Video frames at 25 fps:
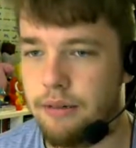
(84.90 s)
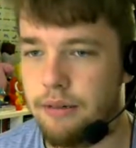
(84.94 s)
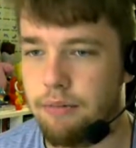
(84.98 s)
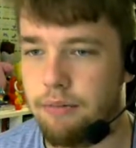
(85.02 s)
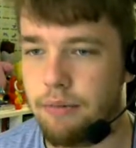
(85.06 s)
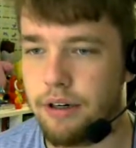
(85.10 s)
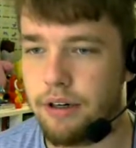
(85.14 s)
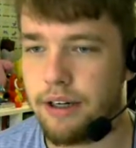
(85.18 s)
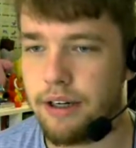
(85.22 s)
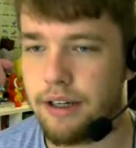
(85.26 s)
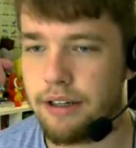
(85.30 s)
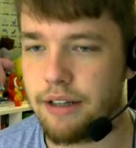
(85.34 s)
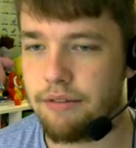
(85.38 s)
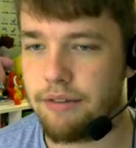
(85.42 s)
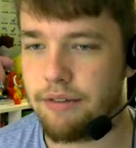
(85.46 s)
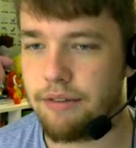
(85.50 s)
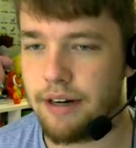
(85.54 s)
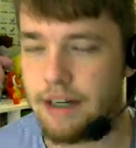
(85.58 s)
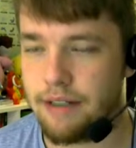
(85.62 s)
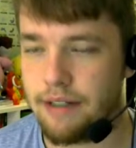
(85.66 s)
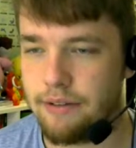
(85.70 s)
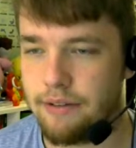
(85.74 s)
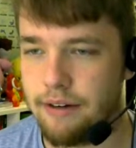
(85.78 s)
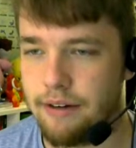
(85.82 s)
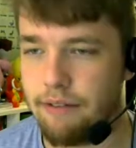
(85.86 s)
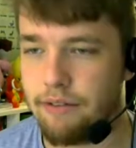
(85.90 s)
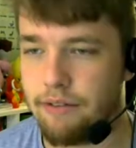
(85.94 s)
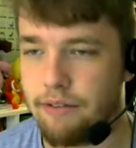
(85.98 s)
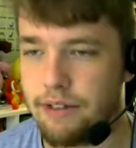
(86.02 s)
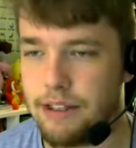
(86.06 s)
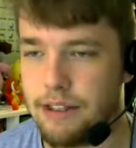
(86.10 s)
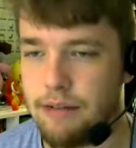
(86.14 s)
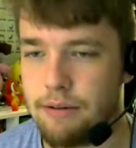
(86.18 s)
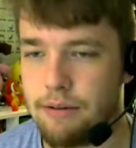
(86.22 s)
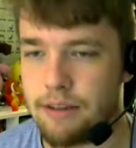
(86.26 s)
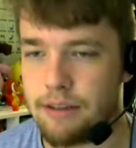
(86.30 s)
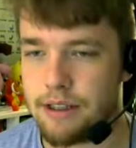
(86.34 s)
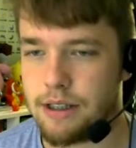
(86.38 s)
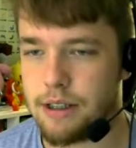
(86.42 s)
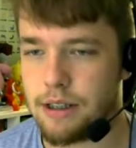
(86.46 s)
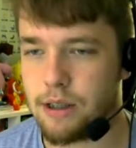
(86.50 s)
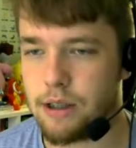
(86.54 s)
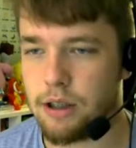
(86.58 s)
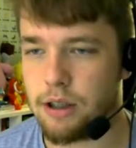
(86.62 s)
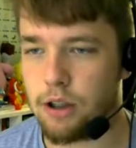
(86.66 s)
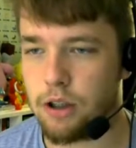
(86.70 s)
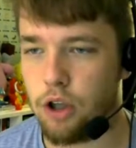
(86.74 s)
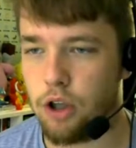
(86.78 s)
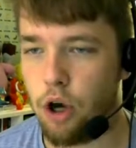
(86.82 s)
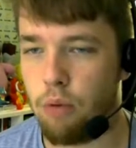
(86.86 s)
Putting in the finest of efforts. That was a
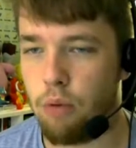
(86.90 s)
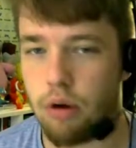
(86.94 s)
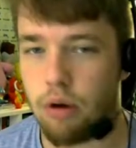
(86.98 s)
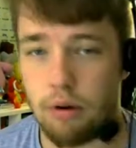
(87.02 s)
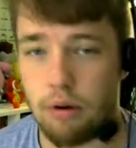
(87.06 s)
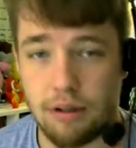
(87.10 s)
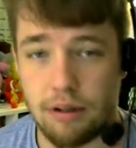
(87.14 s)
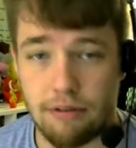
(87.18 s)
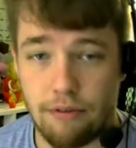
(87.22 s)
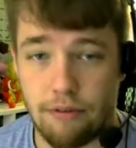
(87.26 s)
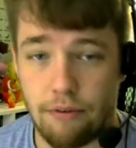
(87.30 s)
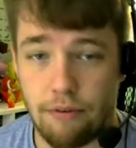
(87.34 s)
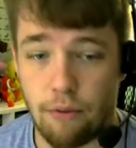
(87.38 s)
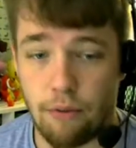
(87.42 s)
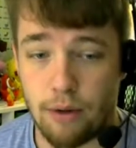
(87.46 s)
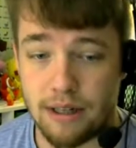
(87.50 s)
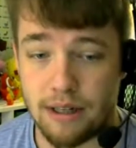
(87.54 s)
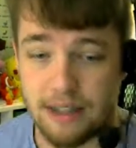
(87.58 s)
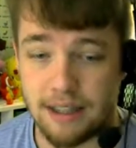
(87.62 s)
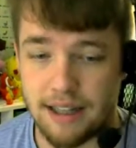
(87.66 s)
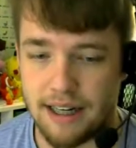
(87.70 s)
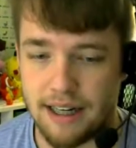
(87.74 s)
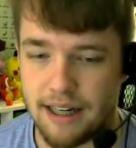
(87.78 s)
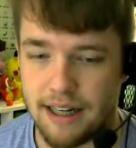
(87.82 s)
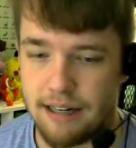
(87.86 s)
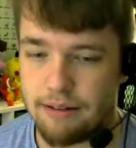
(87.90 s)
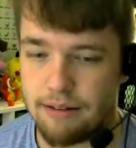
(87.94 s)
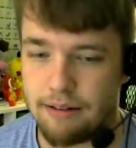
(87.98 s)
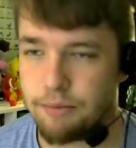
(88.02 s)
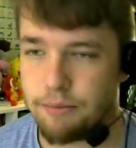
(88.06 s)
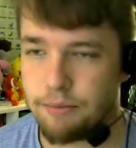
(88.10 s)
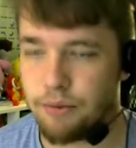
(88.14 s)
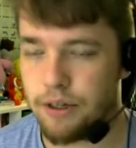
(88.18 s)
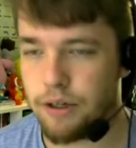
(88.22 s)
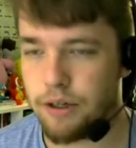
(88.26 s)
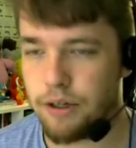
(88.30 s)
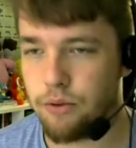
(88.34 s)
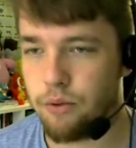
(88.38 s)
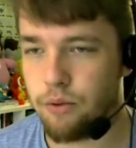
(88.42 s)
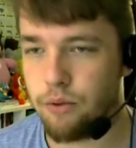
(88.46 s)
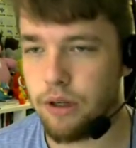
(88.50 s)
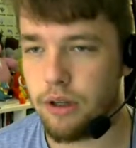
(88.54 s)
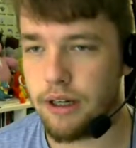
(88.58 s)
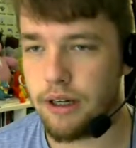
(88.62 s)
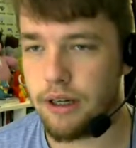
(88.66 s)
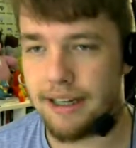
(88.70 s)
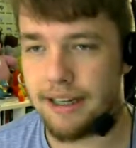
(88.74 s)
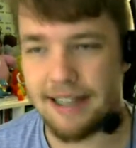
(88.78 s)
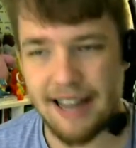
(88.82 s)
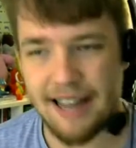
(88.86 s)
Slowbro level 14. That was pretty cool,
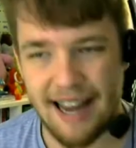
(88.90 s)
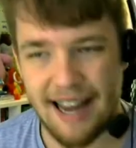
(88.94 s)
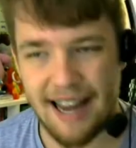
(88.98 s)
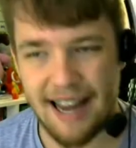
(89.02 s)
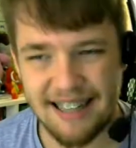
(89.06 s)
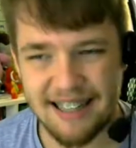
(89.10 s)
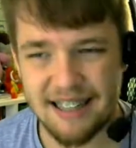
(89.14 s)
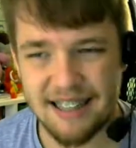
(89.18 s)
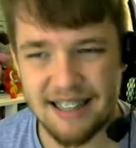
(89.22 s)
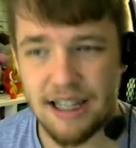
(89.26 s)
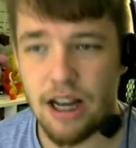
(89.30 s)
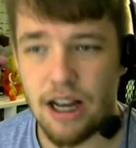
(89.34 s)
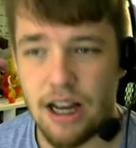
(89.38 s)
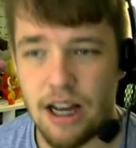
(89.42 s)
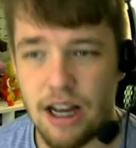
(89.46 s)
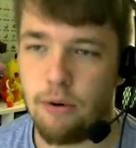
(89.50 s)
I guess.